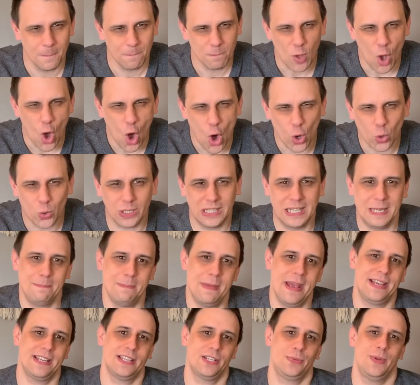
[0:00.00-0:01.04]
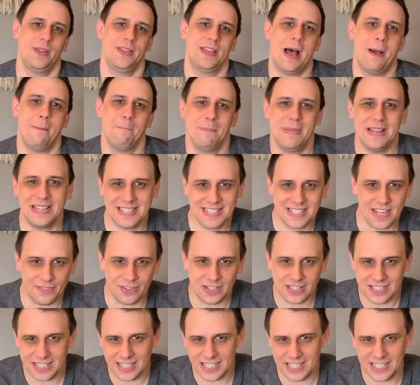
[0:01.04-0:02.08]
awkwardly mixed with that mid
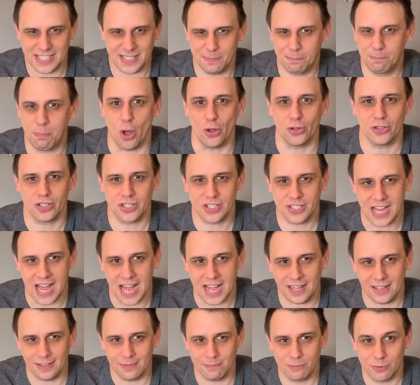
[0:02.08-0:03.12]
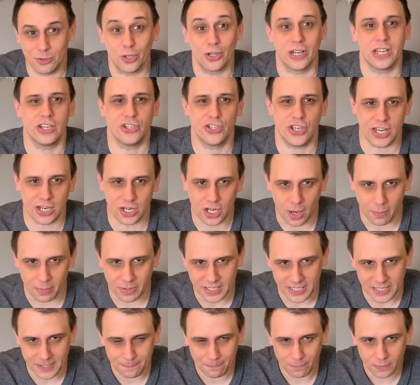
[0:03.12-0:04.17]
seventies Bond-style tongue-in-cheek
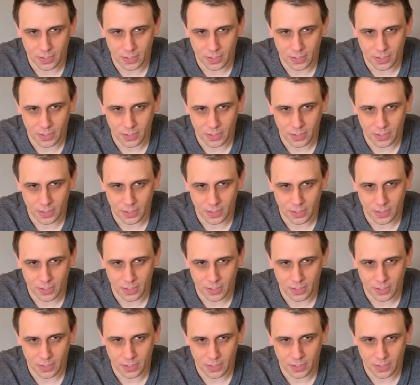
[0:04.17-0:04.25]
comedy.